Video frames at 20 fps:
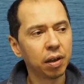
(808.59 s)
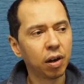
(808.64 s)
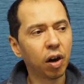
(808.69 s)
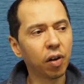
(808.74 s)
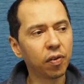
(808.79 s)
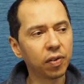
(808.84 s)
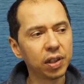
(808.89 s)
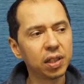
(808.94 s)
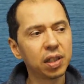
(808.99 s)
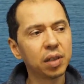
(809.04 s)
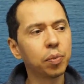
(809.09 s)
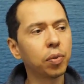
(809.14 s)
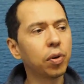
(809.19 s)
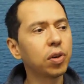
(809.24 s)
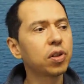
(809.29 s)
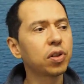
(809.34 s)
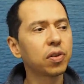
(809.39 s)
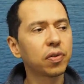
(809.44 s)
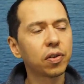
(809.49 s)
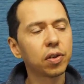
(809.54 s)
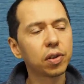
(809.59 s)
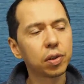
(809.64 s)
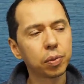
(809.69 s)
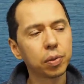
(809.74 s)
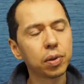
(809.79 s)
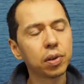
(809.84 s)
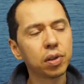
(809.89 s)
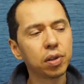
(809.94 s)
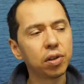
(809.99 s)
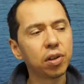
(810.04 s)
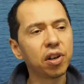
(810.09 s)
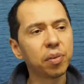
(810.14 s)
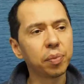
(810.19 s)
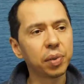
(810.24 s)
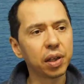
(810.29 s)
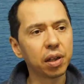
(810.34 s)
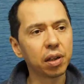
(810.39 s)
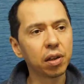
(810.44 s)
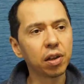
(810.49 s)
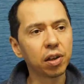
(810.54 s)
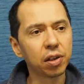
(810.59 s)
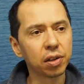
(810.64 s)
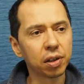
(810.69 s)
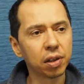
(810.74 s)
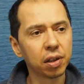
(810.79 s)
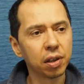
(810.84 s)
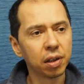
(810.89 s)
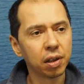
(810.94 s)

of this importance, of course, will determine a lot.